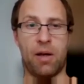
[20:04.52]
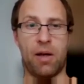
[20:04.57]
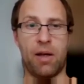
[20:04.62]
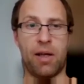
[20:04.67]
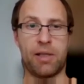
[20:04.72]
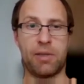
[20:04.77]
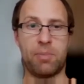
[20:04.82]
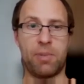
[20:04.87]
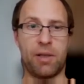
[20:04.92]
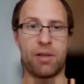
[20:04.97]

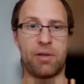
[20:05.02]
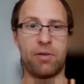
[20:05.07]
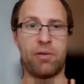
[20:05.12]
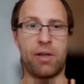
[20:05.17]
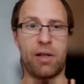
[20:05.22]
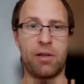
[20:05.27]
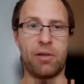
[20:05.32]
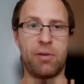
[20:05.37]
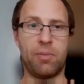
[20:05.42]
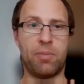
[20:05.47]

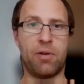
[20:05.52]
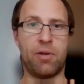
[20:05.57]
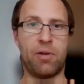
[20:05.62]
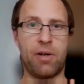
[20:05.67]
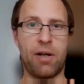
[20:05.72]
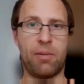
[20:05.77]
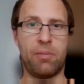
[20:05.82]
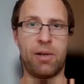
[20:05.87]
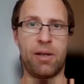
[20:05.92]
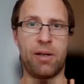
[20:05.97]
aspect-oriented
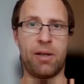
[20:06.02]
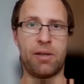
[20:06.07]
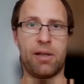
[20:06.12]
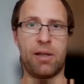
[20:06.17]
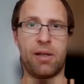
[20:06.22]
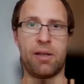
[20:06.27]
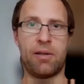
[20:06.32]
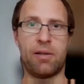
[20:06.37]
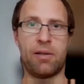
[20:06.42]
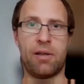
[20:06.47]
programming,
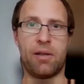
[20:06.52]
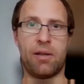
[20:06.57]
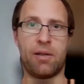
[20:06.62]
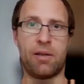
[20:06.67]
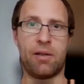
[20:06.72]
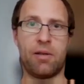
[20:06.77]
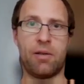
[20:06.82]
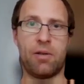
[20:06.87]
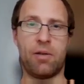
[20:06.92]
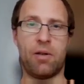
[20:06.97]
then
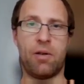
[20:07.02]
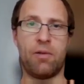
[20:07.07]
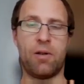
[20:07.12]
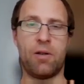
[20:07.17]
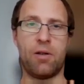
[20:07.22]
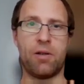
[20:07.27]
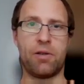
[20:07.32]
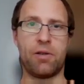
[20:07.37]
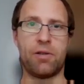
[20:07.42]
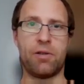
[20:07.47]
of
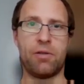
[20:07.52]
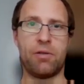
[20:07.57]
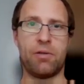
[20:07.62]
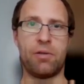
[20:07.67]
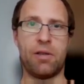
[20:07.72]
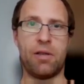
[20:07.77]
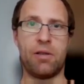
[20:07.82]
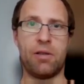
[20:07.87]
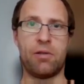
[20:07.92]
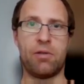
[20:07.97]
course you
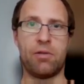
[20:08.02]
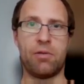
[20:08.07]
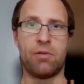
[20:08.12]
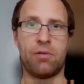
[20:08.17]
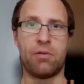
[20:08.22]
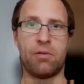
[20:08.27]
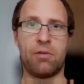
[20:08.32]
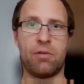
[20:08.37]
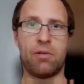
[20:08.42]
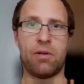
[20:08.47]
need
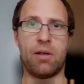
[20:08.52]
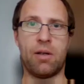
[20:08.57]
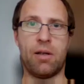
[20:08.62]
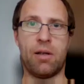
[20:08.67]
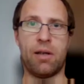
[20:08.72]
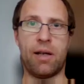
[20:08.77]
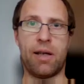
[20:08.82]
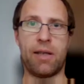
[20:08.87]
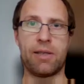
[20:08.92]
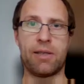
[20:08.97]
to
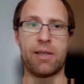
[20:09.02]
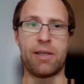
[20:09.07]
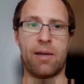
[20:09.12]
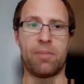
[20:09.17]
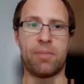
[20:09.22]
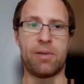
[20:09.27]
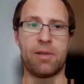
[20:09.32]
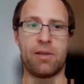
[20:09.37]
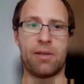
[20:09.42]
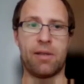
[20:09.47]

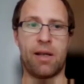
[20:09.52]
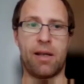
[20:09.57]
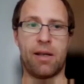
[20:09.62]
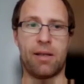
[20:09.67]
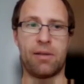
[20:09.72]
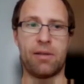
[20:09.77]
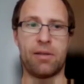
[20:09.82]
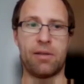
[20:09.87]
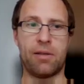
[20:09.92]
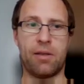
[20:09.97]
accept
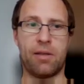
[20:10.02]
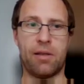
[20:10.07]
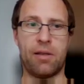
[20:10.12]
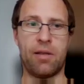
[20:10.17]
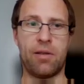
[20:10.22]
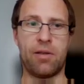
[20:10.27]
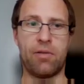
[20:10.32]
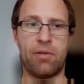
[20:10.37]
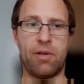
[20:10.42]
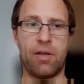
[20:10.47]
that
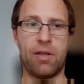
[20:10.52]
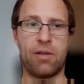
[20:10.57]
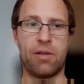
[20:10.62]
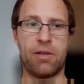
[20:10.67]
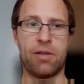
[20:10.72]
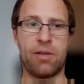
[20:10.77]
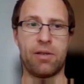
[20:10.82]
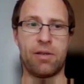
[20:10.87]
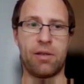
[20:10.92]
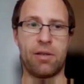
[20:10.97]

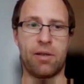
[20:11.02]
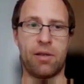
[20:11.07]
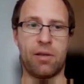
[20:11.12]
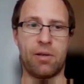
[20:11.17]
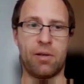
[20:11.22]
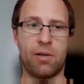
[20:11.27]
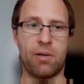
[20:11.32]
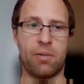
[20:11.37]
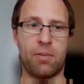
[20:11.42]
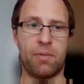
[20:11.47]
increased
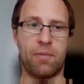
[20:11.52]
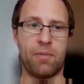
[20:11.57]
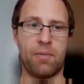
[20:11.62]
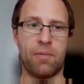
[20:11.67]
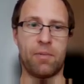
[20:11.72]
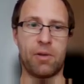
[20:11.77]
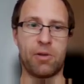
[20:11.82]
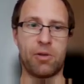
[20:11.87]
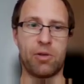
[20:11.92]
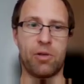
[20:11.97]

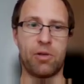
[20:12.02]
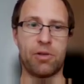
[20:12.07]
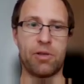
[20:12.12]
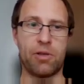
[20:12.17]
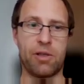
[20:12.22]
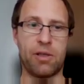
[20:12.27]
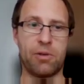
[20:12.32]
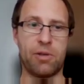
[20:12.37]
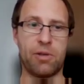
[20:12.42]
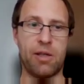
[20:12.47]

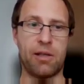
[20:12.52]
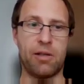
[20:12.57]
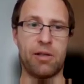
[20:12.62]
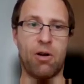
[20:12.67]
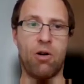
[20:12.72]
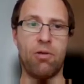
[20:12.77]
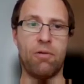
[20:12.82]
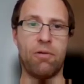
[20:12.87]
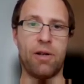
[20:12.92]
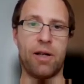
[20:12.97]
that
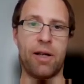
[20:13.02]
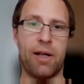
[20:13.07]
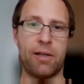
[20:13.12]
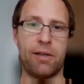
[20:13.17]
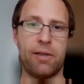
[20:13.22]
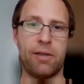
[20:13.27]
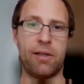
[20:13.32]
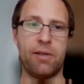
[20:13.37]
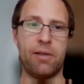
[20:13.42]
overhead that